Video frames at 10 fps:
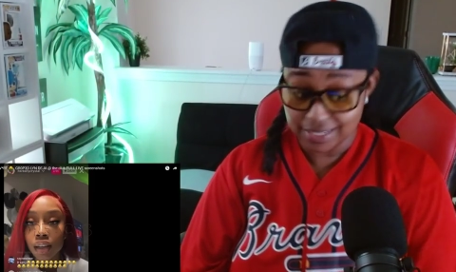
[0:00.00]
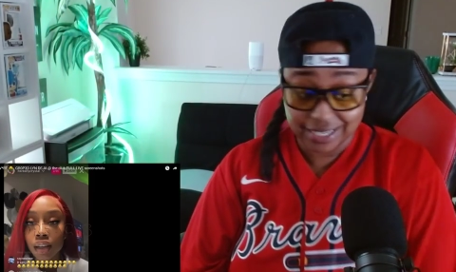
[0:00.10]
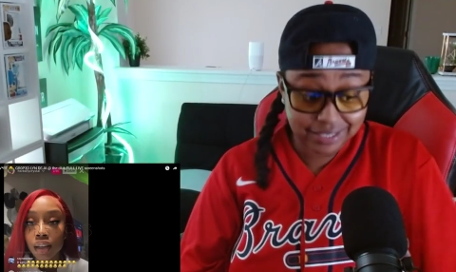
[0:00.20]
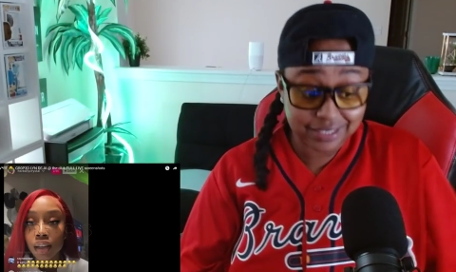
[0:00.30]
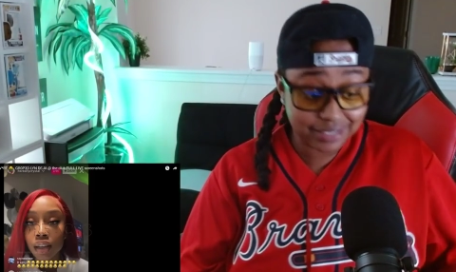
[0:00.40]

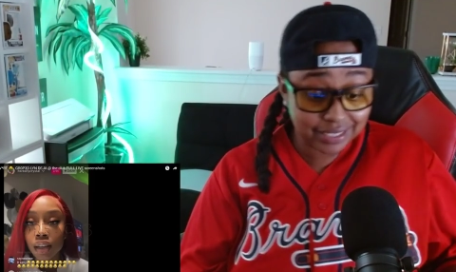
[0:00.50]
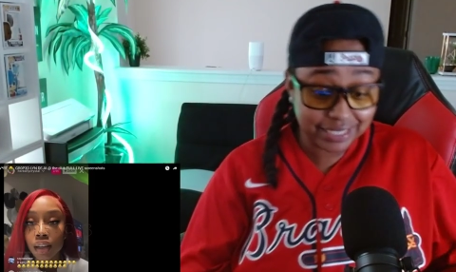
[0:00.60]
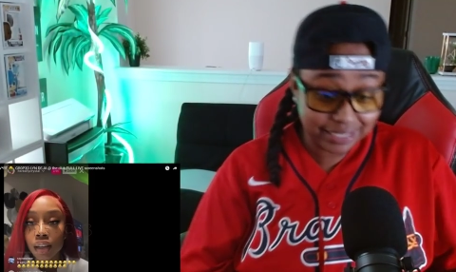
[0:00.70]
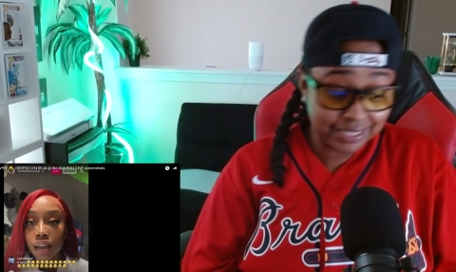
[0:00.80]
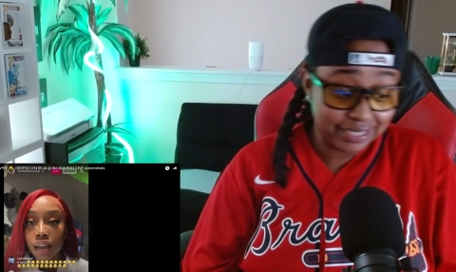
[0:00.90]

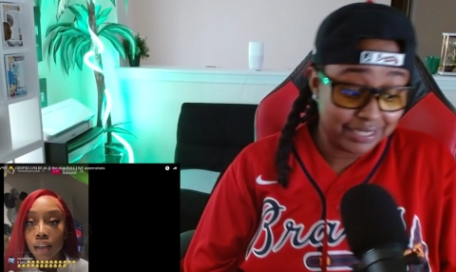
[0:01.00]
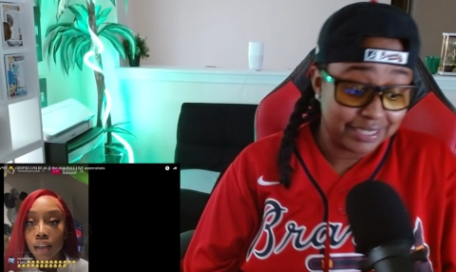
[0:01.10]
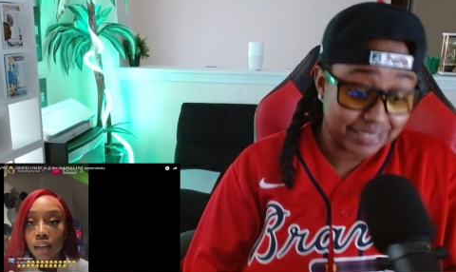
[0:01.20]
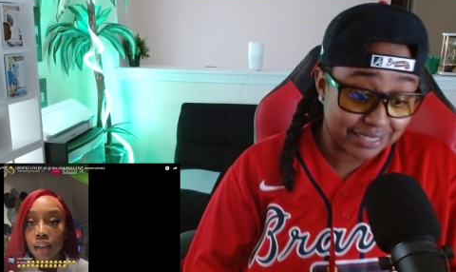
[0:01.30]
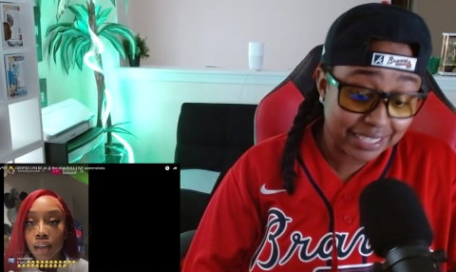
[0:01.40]
Speaker 1: Clearly,
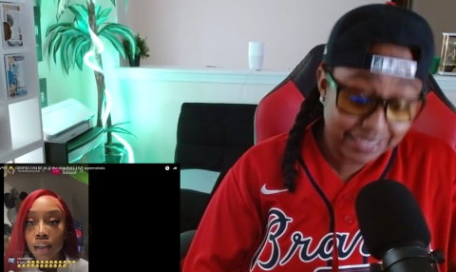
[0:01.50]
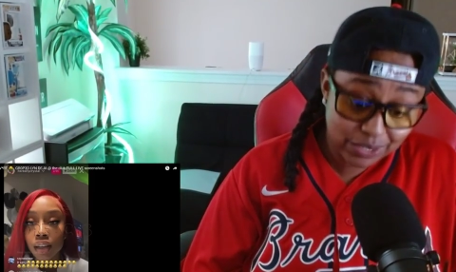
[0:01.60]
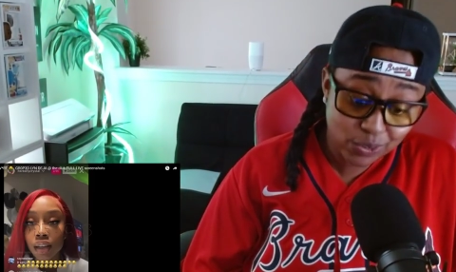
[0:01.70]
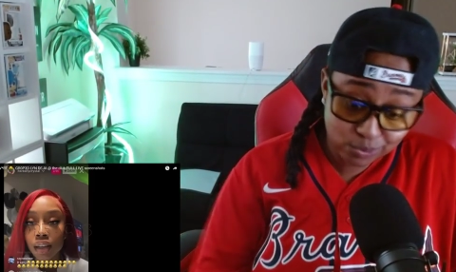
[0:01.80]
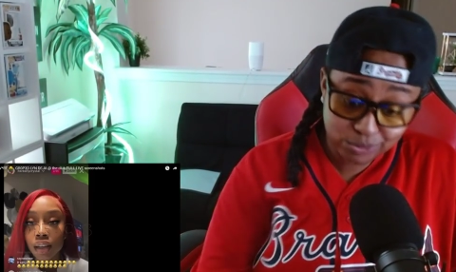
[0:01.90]
they
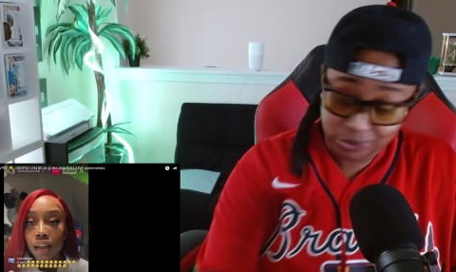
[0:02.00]
told you.